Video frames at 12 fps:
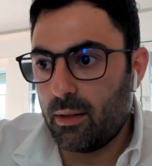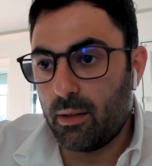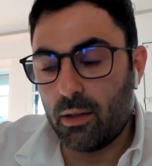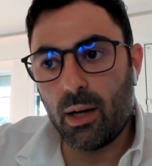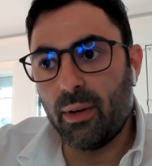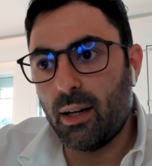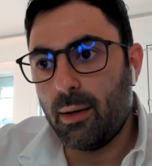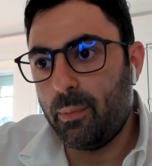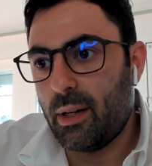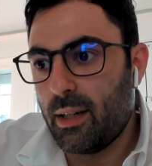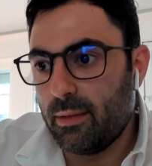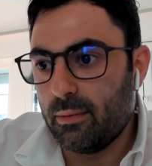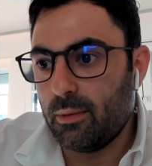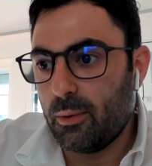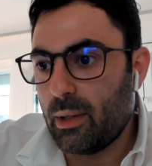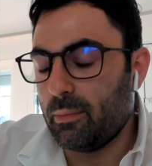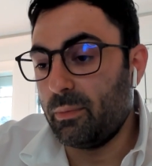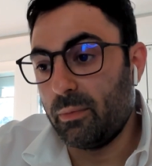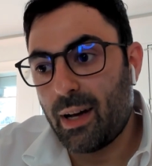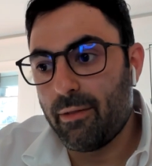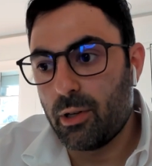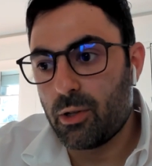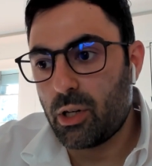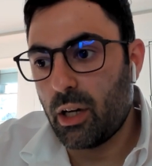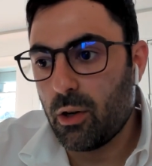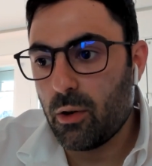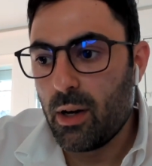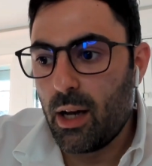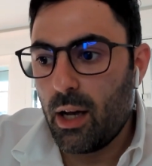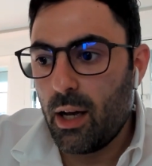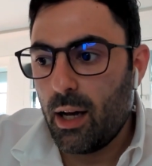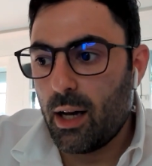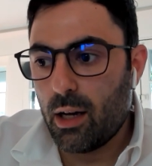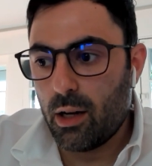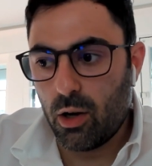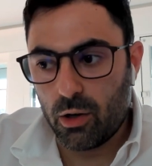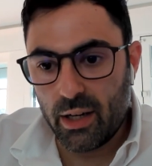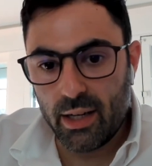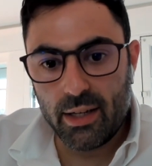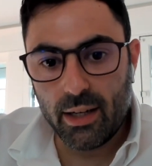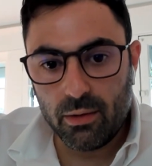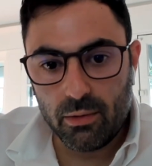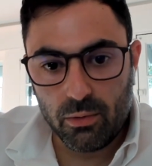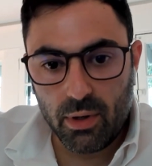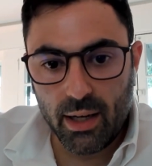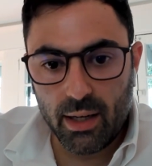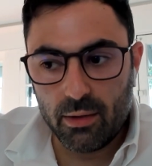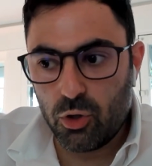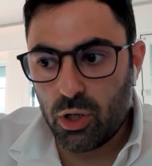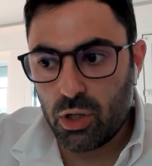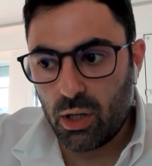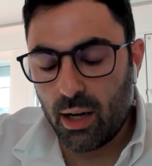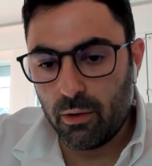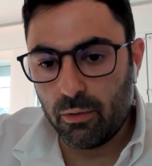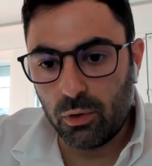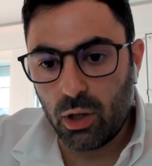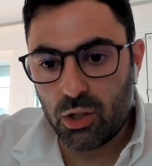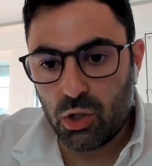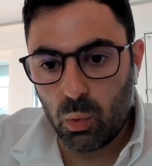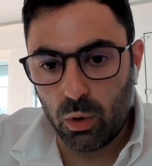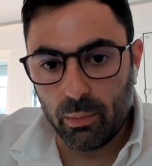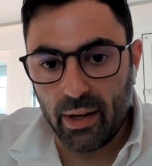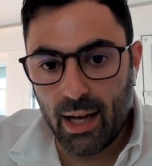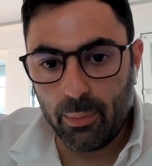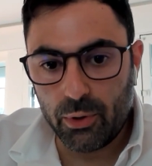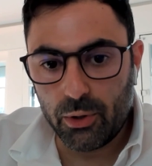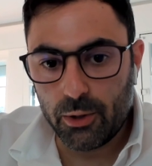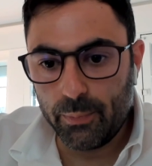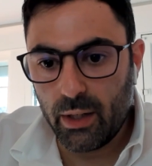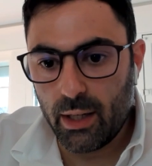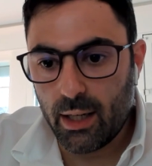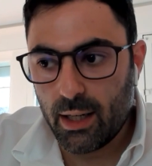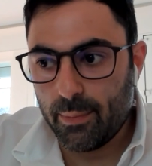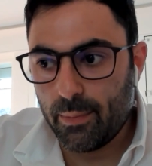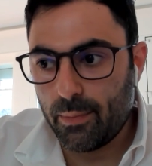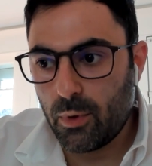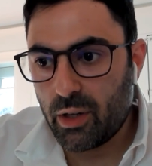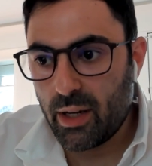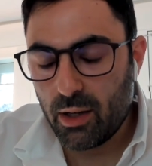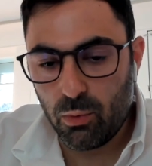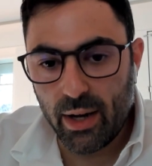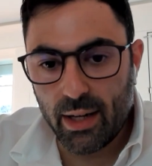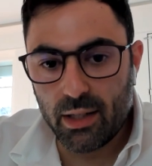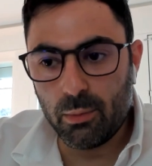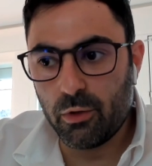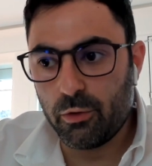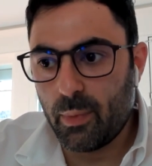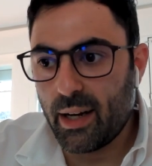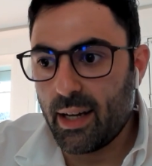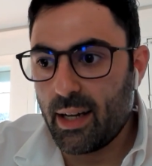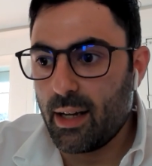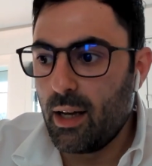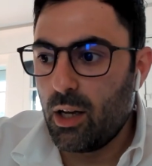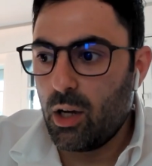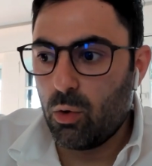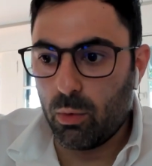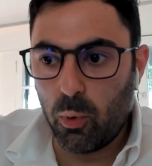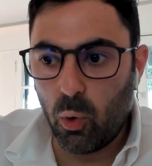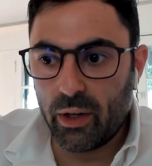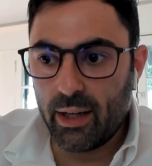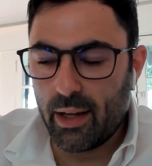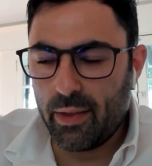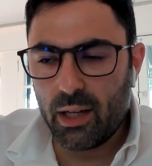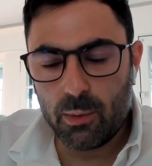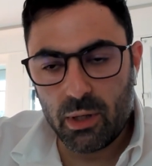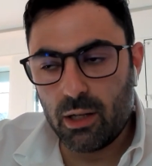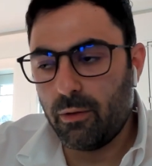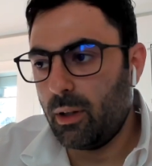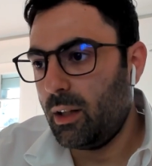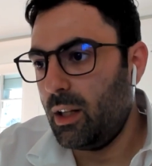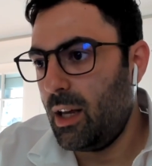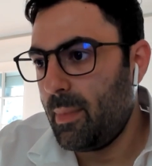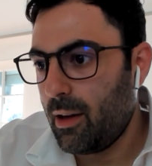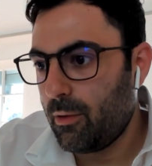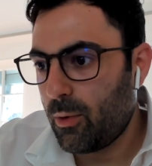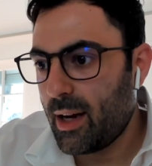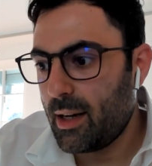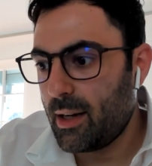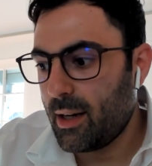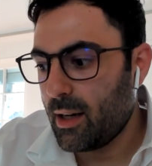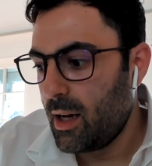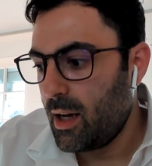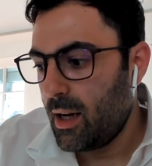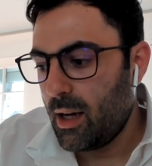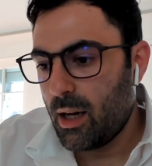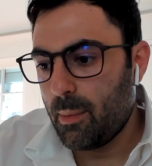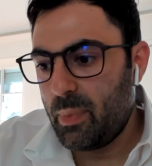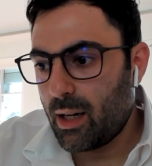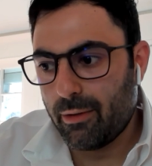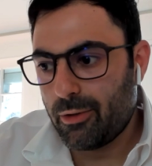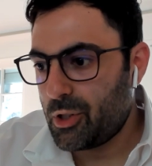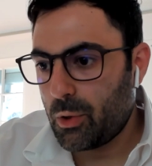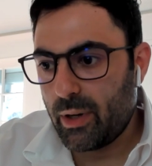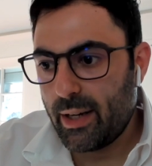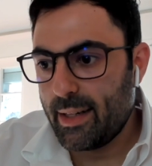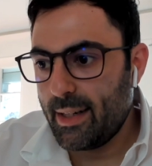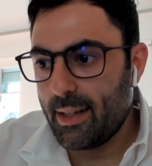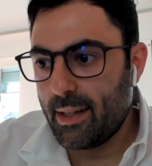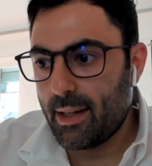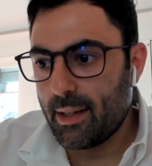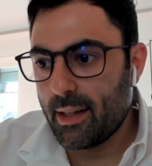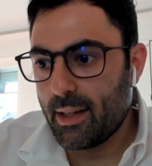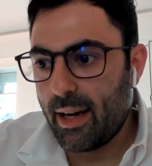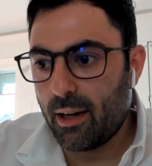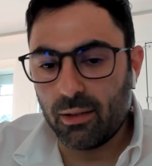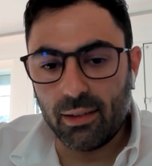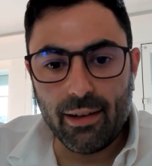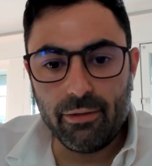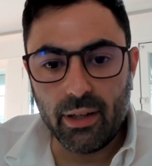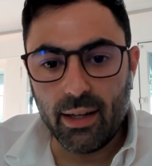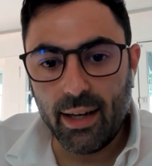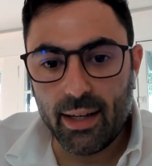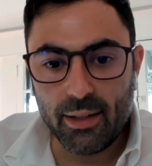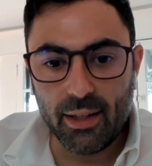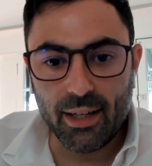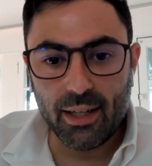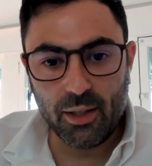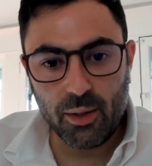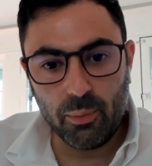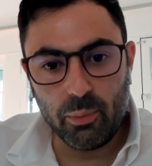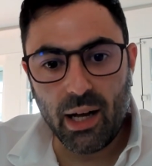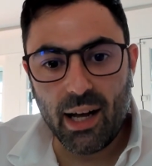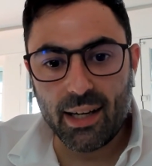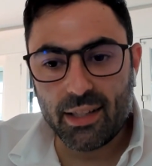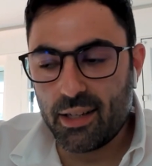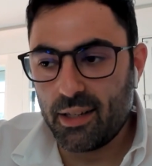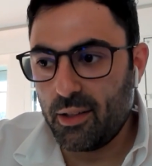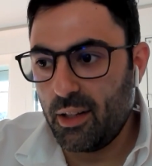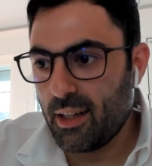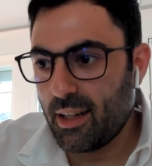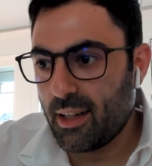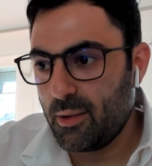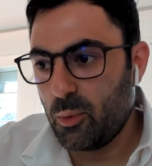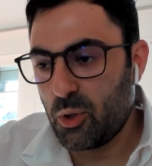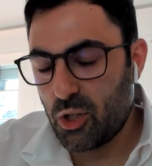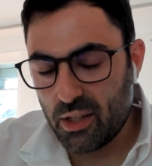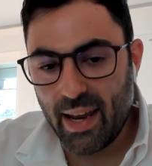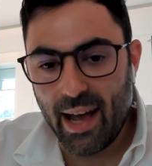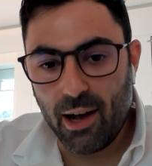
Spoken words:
coming up on, 5 years ago, Arne and Dan had just kind of launched Worm Capital. Arne had read some of my reporting. I think specifically he may have read a big cover story I did on Aaron Levy at Box, which is now